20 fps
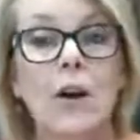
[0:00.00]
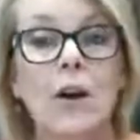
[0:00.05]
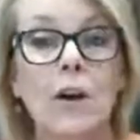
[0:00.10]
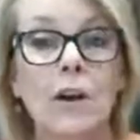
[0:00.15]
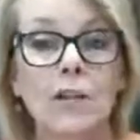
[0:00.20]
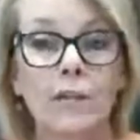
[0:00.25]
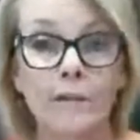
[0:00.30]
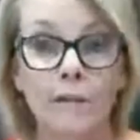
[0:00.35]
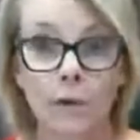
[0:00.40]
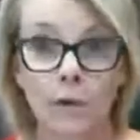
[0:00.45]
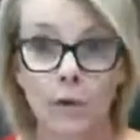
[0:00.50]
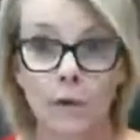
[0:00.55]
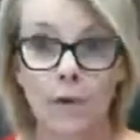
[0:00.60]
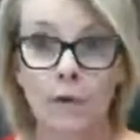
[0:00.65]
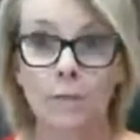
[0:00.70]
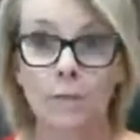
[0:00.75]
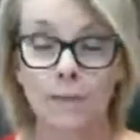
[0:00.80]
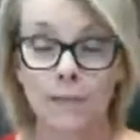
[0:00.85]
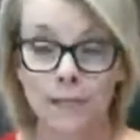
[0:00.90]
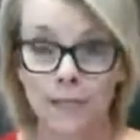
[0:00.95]
of
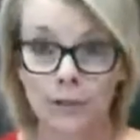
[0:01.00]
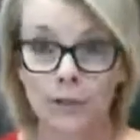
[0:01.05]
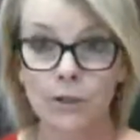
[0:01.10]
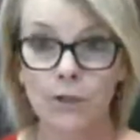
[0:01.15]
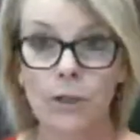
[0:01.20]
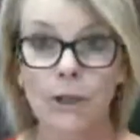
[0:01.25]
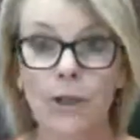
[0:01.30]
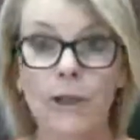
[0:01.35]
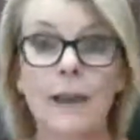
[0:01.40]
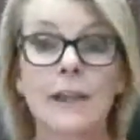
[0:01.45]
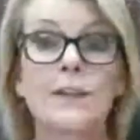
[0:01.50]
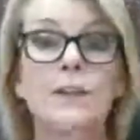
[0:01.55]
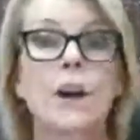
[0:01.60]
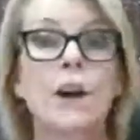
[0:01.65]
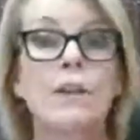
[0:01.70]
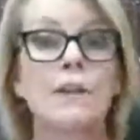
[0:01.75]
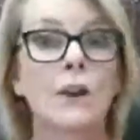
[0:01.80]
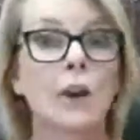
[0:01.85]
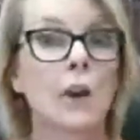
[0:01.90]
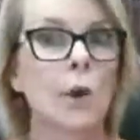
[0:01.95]
your potential clients
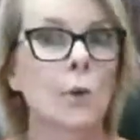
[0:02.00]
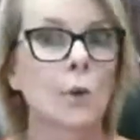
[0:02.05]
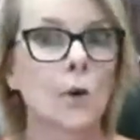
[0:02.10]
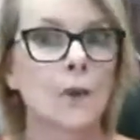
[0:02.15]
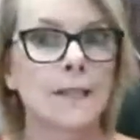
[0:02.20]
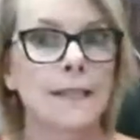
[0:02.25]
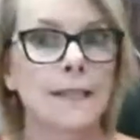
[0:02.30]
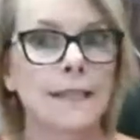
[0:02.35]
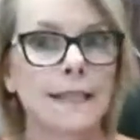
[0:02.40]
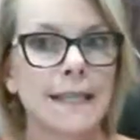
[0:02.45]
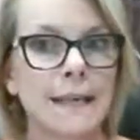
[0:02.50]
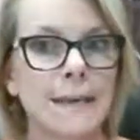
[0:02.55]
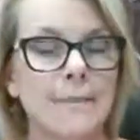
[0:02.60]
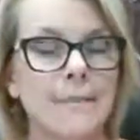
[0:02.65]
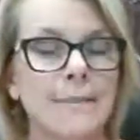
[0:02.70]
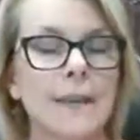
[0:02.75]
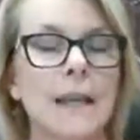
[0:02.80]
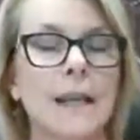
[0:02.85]
over quantity.